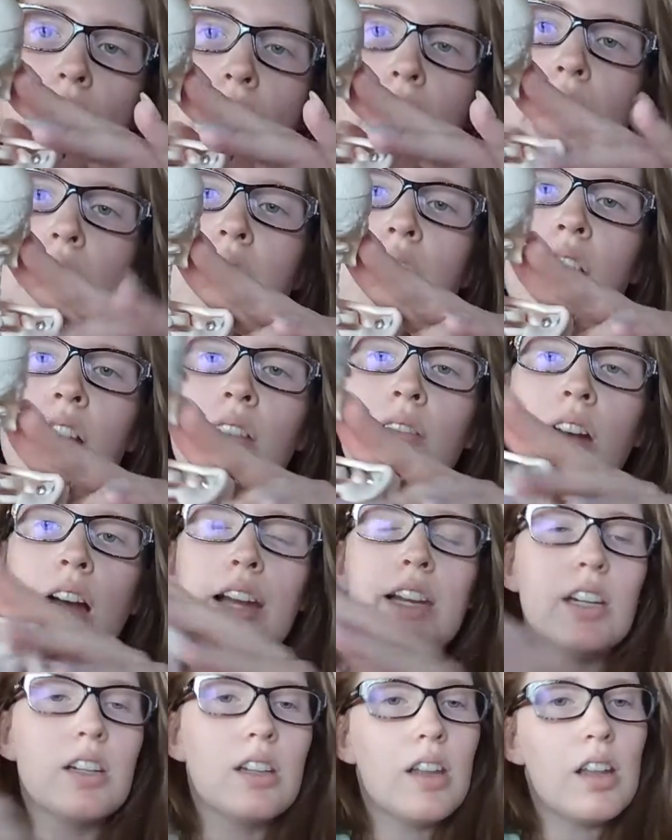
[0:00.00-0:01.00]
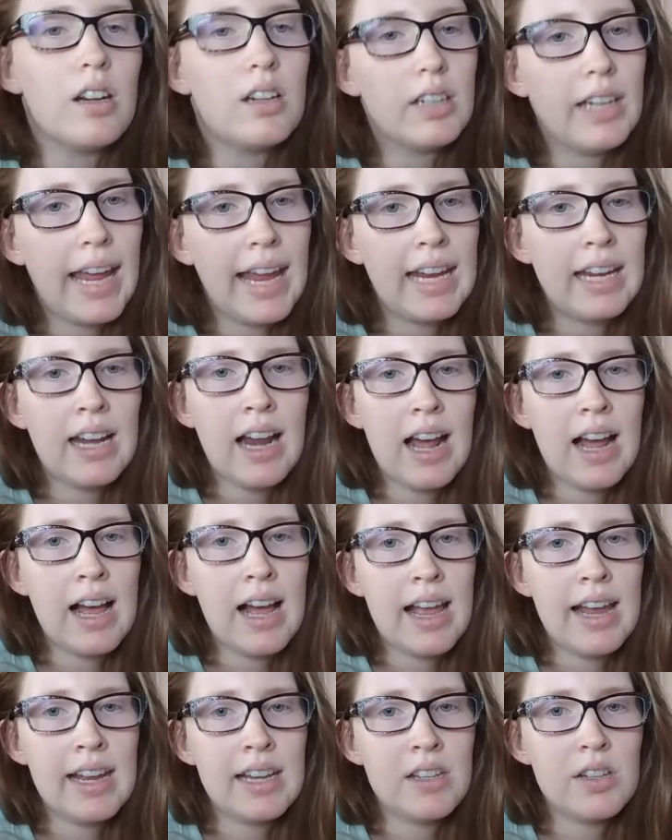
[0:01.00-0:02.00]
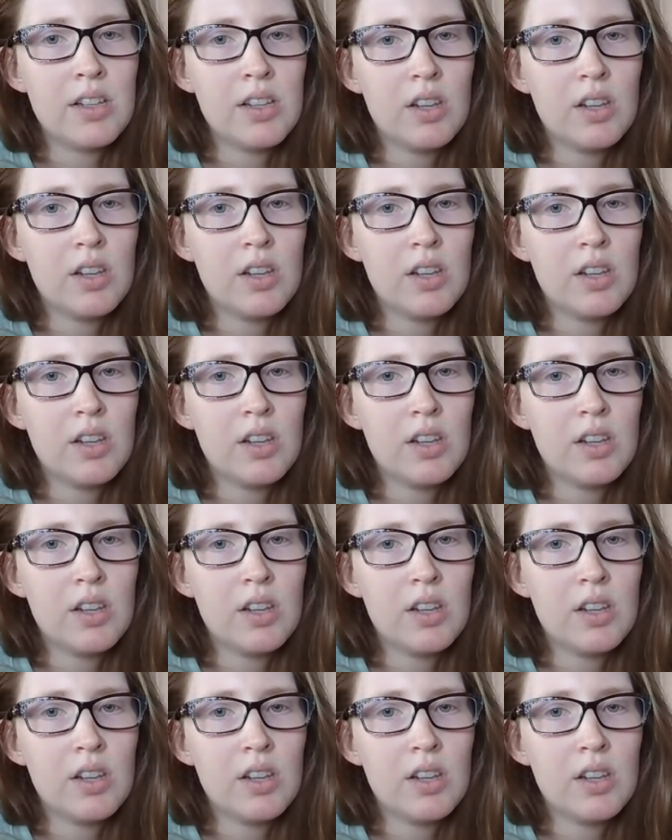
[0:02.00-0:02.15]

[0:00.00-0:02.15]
And then you've got your little canines.